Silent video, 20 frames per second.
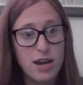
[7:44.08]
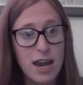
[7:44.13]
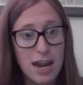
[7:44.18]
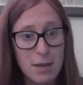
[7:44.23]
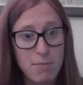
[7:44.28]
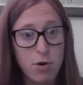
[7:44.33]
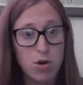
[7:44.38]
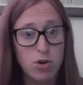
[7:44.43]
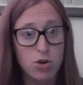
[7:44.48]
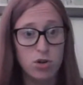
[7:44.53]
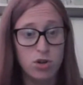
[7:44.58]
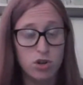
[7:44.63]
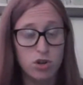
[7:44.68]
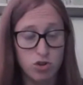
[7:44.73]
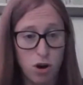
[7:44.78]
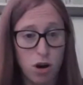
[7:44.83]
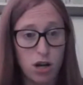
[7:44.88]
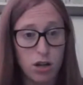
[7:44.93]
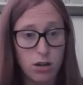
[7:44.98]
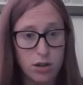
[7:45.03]
neighbourhood
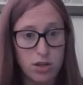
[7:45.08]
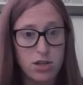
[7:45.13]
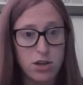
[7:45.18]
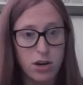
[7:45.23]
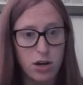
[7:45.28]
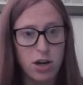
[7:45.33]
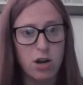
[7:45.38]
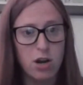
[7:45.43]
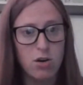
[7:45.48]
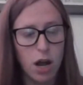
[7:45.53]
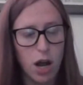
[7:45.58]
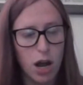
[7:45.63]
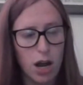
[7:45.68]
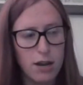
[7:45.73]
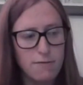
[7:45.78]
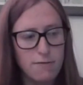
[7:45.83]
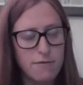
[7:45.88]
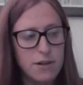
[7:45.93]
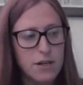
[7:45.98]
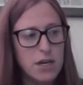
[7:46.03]
trial that's going to go
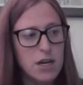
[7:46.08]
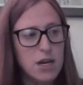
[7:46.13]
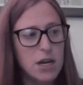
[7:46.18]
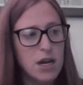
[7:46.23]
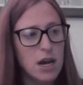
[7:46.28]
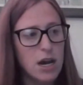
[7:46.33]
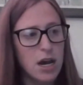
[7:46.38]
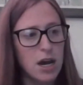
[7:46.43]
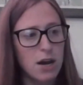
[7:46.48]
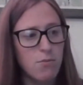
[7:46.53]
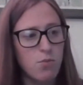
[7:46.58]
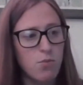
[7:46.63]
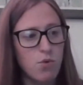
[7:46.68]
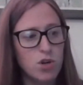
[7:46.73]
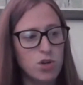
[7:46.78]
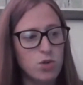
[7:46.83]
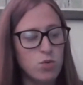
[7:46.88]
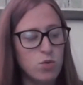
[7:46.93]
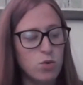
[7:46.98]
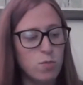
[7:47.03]
live,
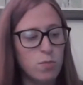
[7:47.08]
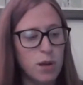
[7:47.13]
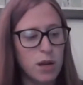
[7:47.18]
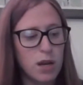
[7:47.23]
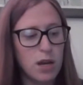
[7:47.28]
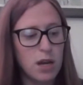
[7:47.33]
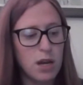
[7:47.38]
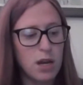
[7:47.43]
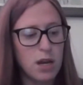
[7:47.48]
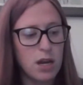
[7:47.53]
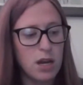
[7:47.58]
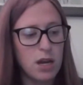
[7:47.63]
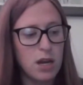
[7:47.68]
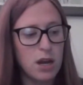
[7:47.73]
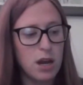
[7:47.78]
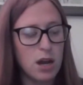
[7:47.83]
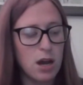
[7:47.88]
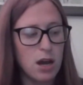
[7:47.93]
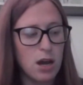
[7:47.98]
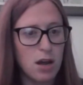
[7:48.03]
which will
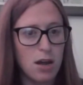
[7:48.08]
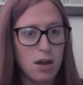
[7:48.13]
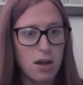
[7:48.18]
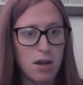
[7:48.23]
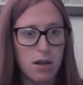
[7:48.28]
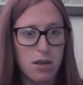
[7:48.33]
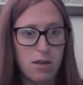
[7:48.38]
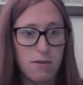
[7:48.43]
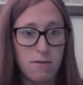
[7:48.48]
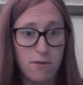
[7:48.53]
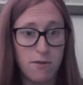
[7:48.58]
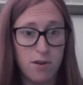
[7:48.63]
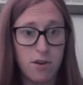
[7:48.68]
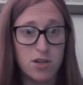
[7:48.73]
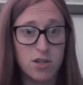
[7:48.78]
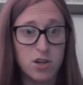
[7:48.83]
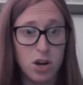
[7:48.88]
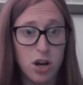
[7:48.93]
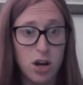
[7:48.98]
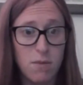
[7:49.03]
be the
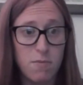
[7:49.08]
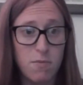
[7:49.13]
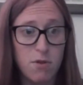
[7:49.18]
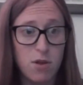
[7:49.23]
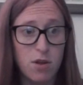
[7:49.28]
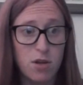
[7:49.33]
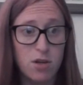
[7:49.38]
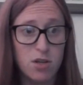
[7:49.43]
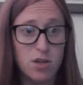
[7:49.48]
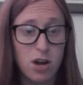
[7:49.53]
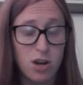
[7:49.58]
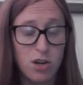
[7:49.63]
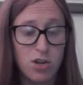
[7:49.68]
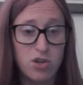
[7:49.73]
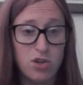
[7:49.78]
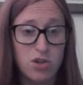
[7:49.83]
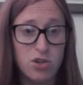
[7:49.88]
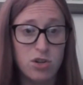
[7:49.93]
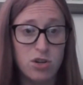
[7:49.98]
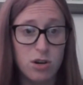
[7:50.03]
first time that
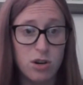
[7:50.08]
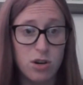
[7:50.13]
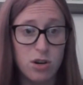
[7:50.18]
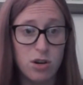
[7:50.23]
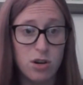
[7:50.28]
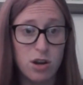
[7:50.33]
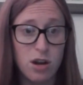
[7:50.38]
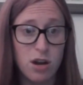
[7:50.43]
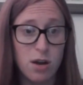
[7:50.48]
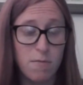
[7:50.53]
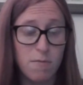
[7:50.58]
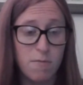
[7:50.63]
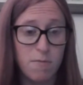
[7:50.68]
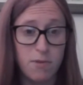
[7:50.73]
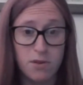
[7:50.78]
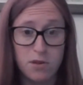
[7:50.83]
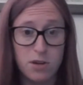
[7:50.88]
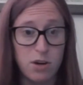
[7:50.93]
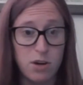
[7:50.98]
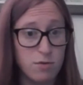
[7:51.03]
hydrogen,
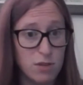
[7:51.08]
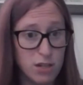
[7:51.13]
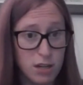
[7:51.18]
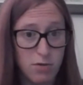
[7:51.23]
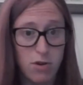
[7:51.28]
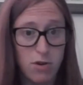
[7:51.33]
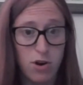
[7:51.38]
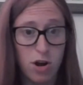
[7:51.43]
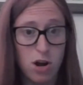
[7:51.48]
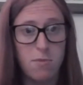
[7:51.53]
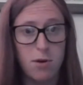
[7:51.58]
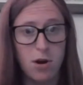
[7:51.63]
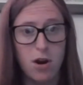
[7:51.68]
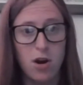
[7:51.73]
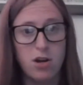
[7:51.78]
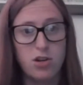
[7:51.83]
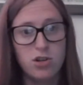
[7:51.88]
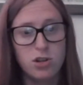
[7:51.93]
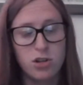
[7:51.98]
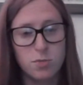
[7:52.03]
zero carbon
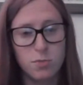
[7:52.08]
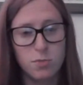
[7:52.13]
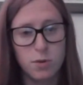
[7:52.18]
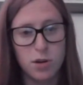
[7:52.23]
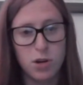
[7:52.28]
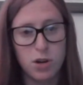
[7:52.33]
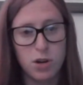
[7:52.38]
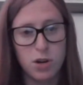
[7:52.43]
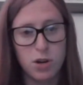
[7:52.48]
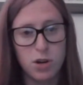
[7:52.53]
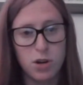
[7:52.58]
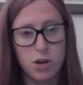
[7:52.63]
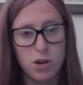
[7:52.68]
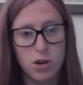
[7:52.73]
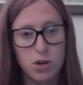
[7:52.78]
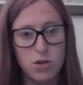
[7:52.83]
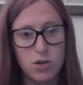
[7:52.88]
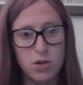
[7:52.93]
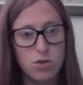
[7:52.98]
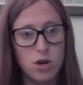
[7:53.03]
hydrogen has been used
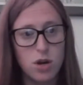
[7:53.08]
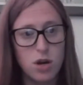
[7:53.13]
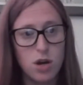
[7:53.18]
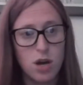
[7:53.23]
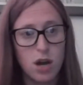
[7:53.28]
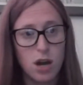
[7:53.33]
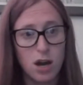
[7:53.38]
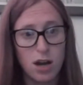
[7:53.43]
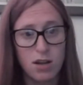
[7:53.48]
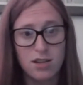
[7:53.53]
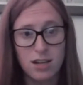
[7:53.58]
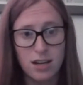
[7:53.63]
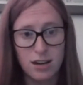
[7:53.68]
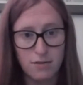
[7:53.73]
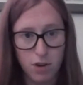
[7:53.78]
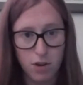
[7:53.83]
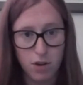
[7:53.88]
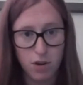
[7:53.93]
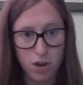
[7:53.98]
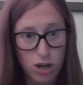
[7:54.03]
to
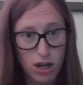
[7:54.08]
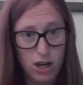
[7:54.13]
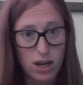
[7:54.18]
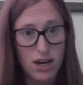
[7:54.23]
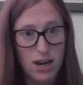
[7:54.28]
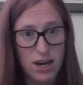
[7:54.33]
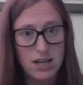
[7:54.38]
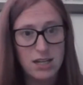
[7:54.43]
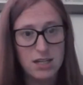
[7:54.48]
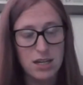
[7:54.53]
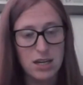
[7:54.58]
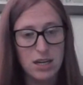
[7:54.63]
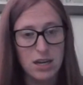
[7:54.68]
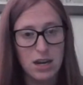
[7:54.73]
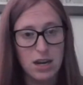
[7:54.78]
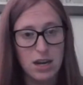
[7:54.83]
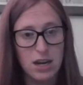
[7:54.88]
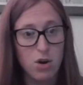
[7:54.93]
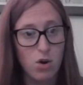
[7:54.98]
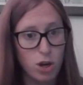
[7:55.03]
deliver cooking and heating
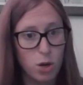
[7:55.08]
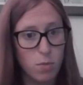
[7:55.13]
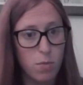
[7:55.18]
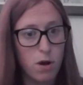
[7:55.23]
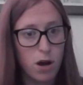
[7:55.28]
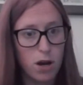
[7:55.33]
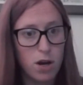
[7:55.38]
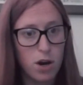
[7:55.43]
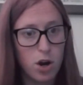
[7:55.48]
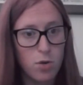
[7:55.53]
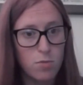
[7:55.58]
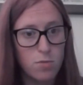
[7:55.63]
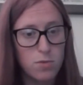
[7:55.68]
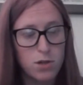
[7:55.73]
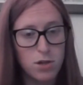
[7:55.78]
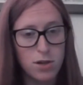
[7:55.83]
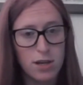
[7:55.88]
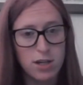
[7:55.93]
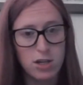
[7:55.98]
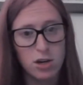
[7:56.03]
in occupied
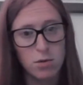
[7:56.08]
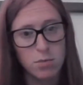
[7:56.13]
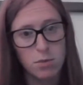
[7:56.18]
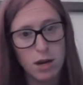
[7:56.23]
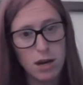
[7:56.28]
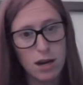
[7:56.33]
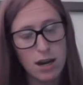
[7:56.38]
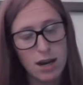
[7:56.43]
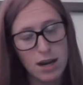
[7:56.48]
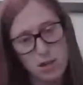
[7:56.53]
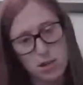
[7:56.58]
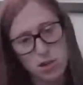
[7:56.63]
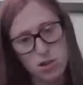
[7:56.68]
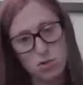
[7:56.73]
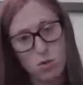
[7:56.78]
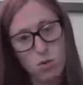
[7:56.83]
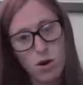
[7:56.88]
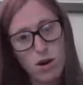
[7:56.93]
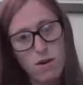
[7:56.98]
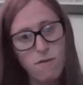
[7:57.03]
homes. So that's going to be connected
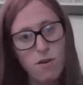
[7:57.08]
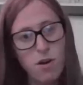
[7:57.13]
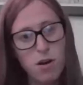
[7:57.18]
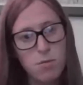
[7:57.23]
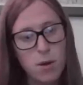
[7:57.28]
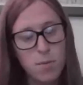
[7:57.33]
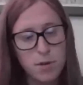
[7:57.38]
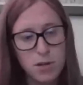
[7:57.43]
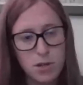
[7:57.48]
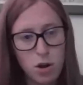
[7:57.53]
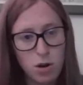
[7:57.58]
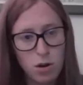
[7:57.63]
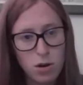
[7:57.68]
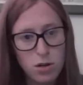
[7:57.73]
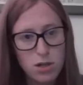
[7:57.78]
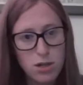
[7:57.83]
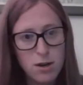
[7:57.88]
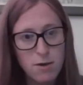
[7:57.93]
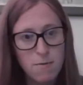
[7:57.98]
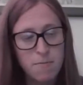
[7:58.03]
to a wind farm up in
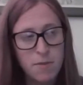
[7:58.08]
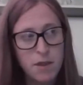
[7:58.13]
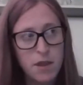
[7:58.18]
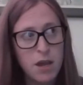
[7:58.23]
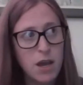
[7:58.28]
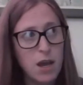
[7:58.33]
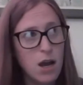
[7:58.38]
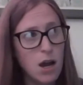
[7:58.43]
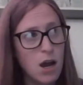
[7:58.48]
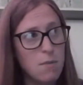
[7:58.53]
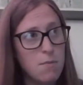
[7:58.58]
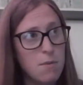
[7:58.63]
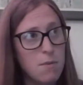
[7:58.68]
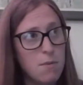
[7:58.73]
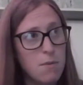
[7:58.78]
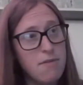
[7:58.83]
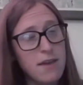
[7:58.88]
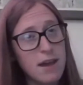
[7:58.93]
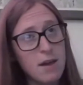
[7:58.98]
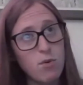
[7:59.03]
Scotland.
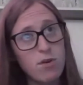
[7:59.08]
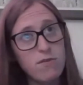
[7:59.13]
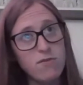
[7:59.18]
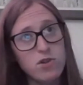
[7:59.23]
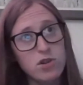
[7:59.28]
And then we've